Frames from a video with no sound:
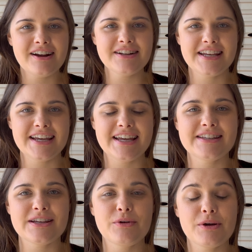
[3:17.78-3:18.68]
our
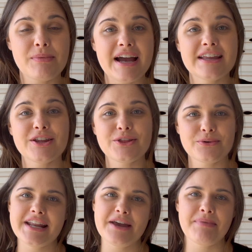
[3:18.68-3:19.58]
tickets and we are buying the
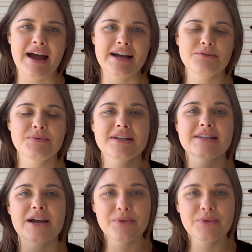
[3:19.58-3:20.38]
3-day pass because I